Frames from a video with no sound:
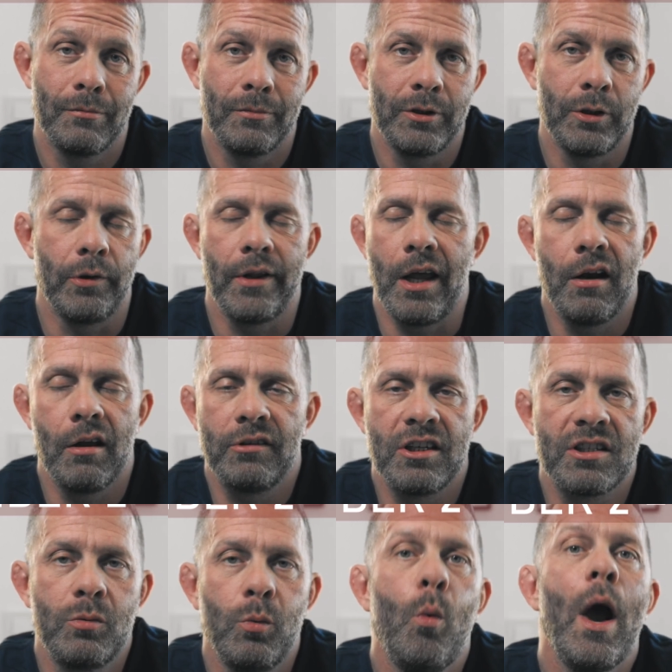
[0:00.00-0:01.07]
So they're not
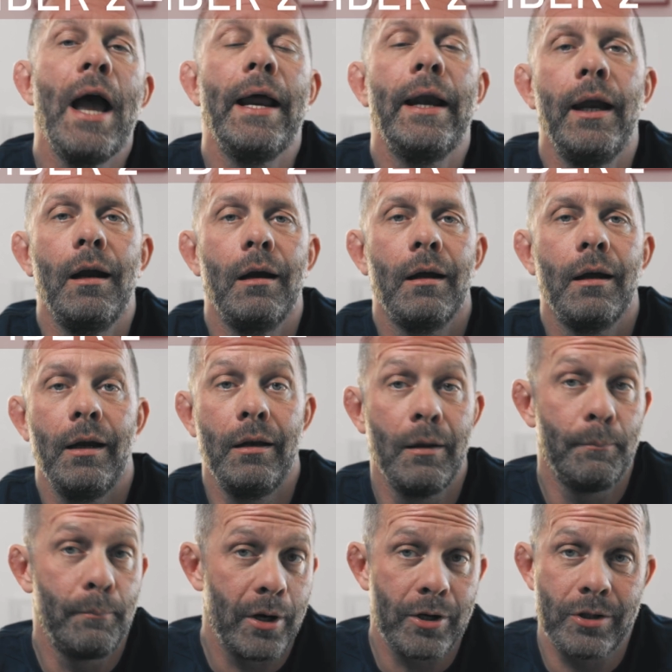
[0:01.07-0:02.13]
just waiting in
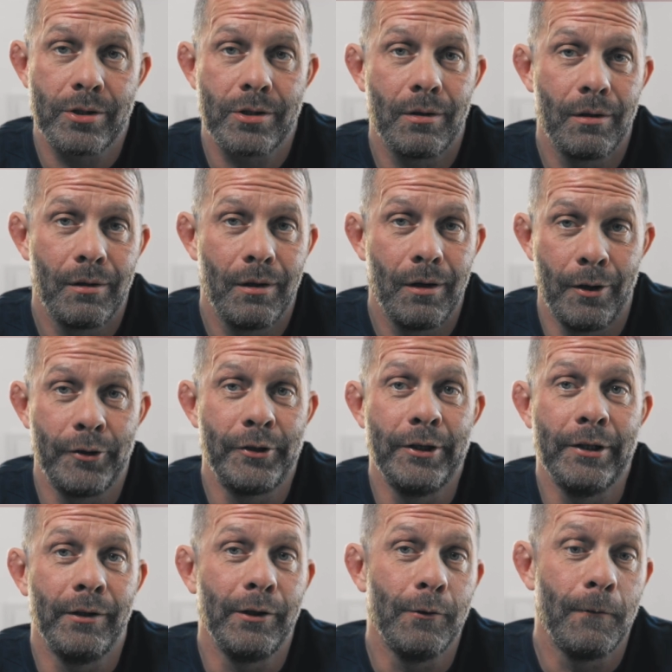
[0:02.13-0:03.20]
the bus
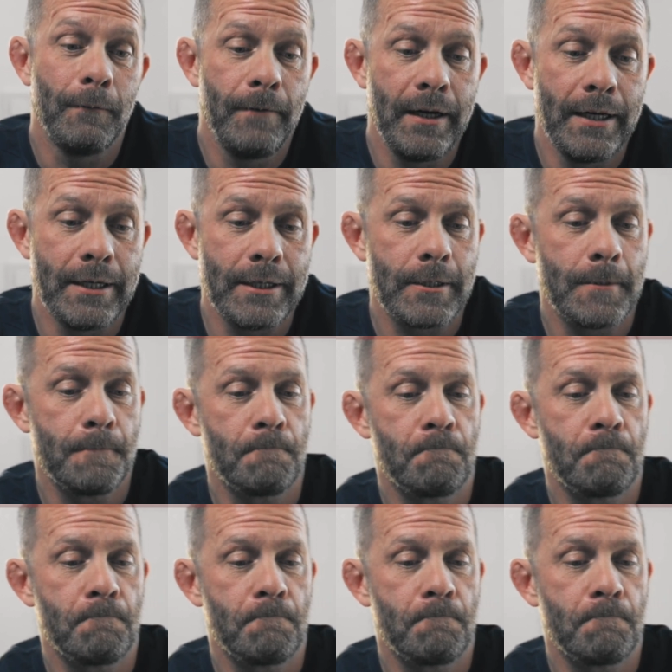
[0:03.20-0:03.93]
until you finish.